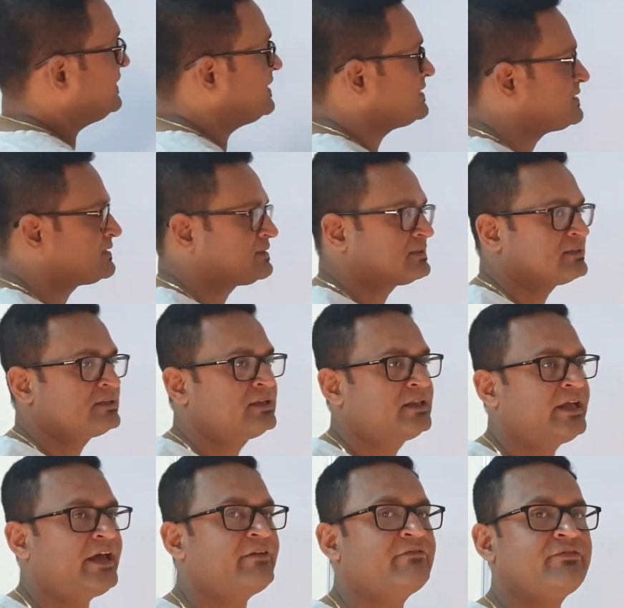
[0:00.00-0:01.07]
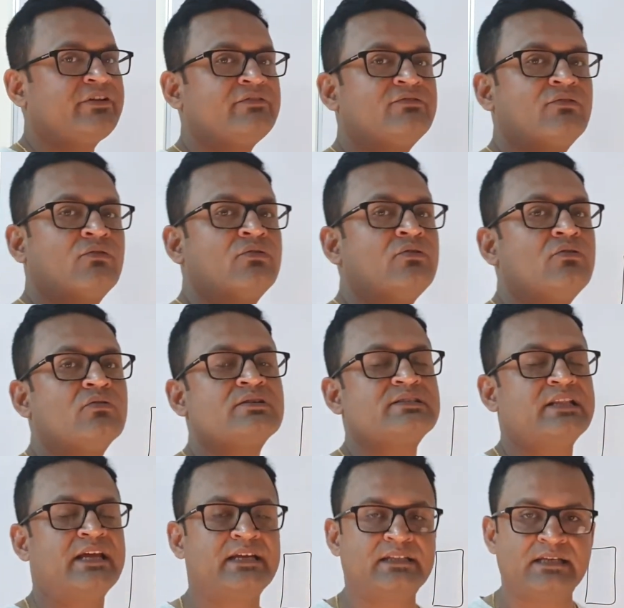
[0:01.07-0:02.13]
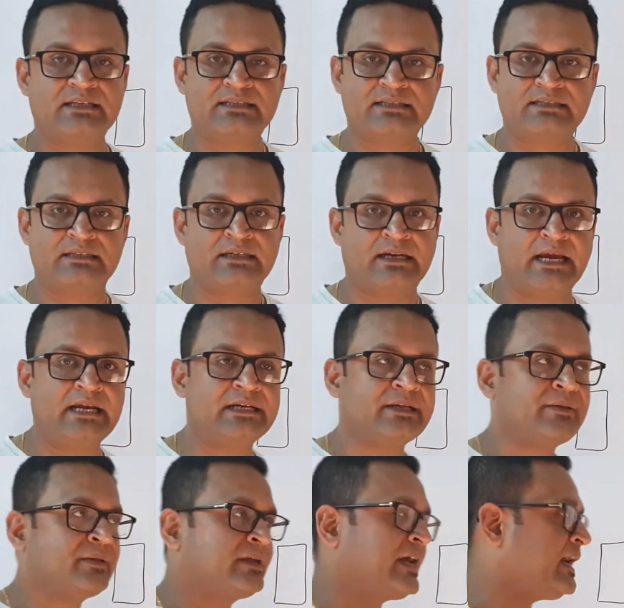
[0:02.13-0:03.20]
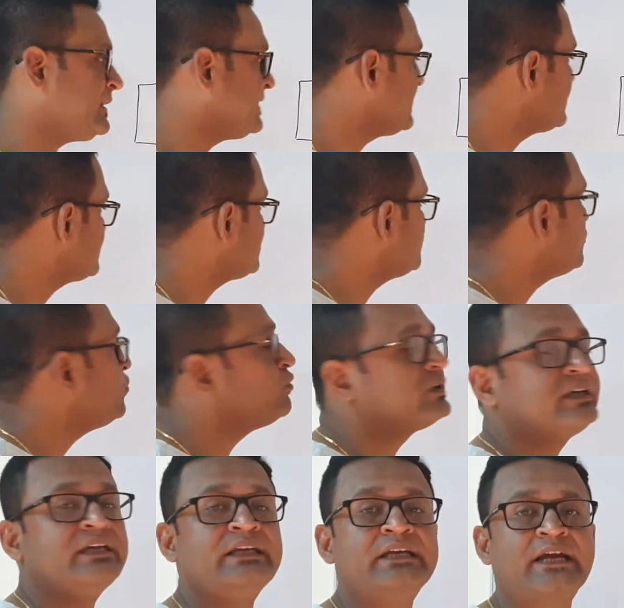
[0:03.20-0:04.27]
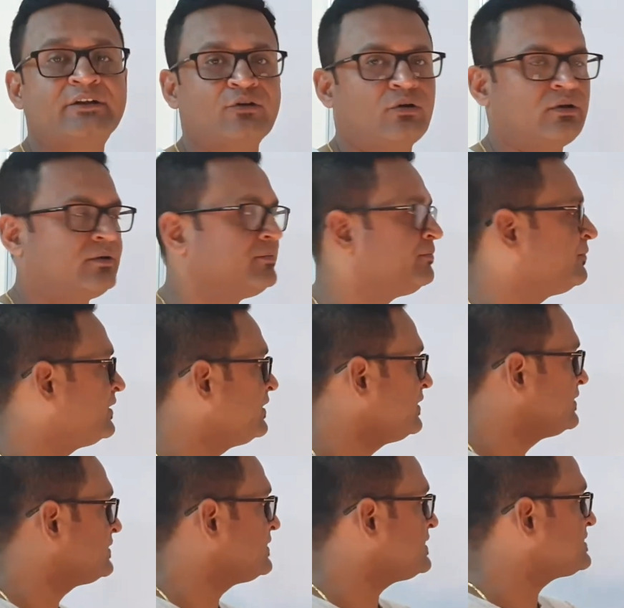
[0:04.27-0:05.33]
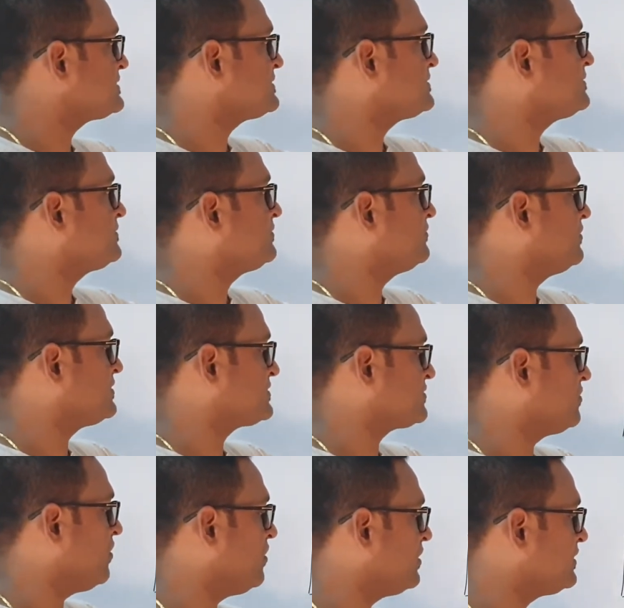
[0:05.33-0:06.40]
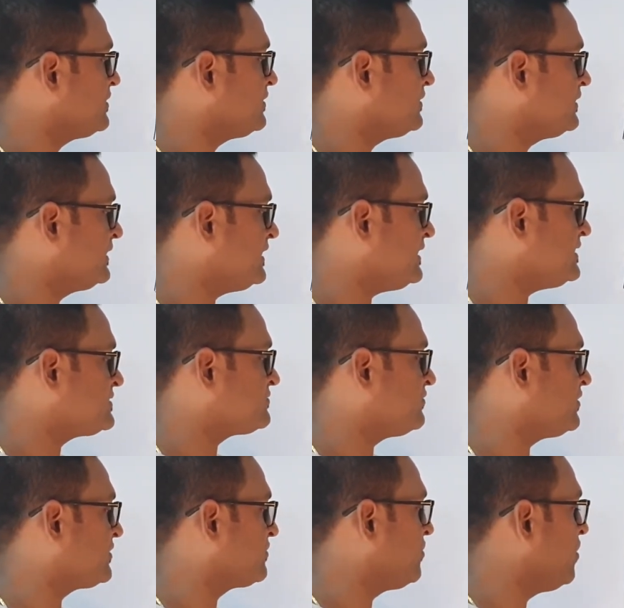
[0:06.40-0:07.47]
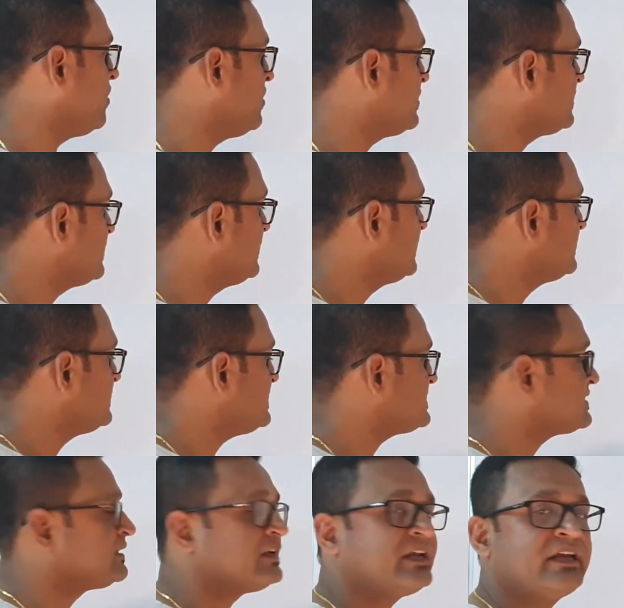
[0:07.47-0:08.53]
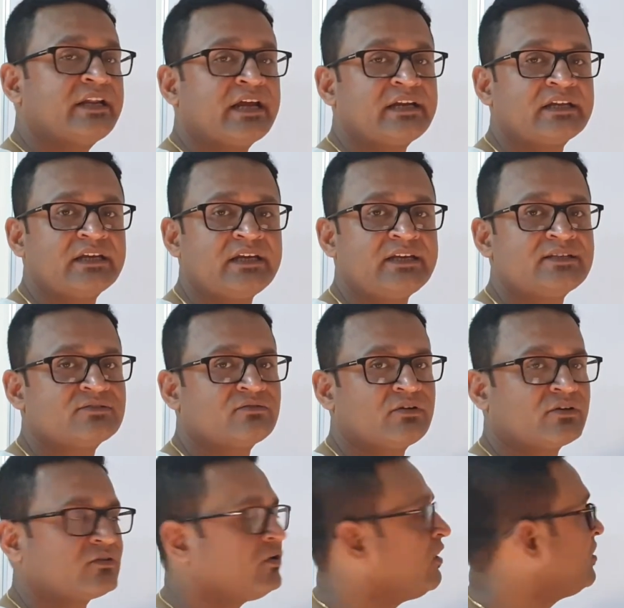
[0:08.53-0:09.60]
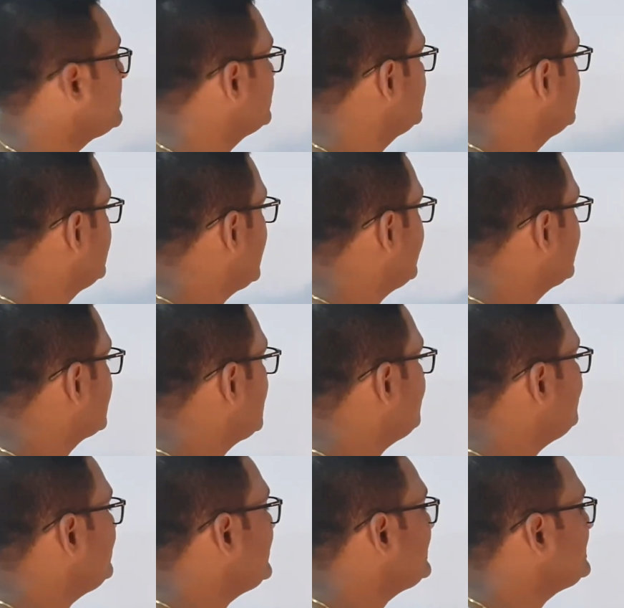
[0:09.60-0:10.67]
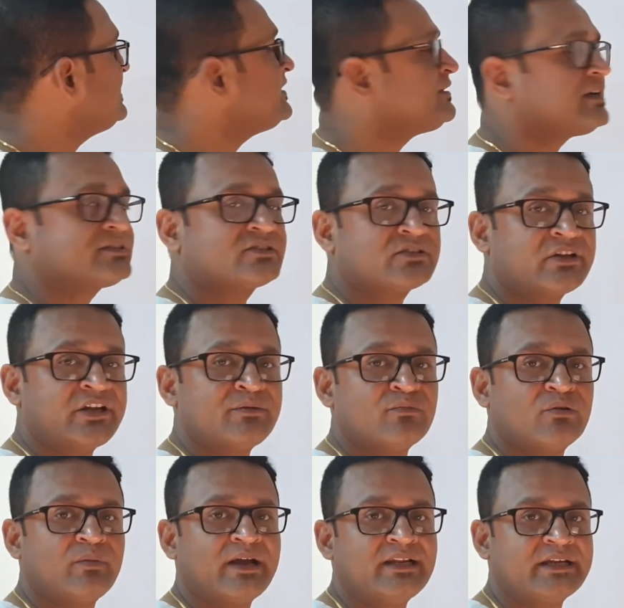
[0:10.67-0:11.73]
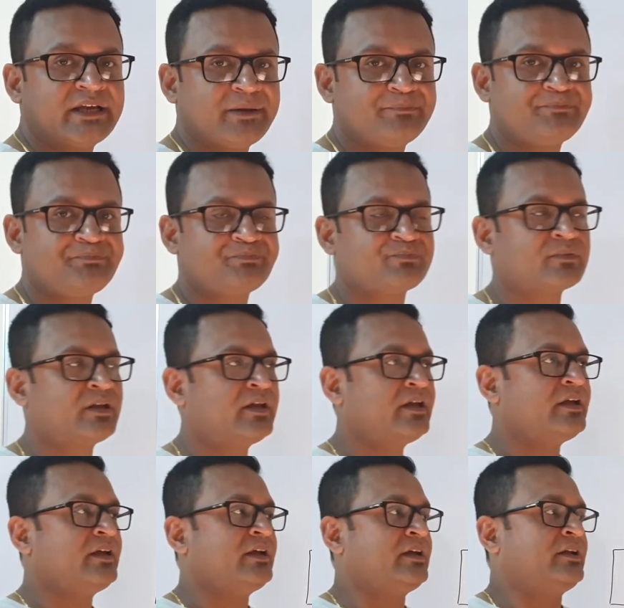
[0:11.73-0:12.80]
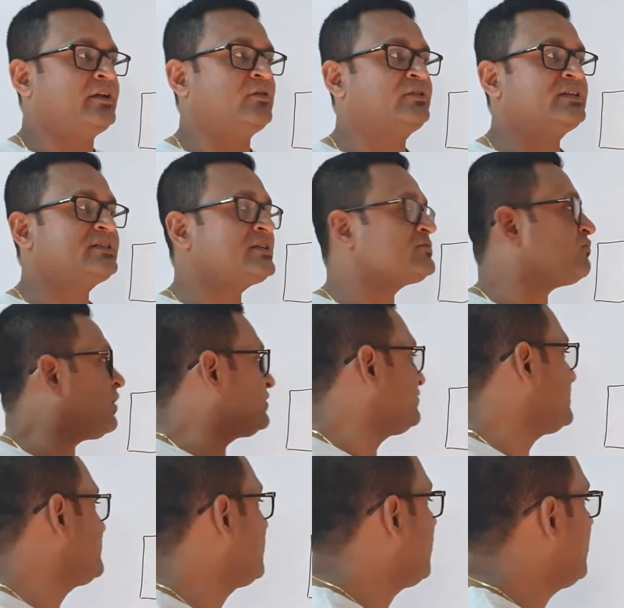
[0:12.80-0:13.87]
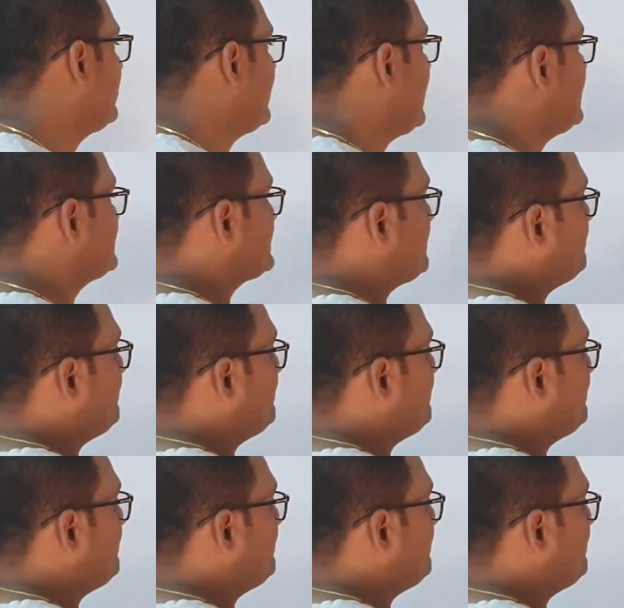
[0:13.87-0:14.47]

this. Every phone looks like this, right? And there is no key at all. This was gone, keys were gone, the screen and keys were gone, and a completely touchscreen mobile came. Now, this is what we call as a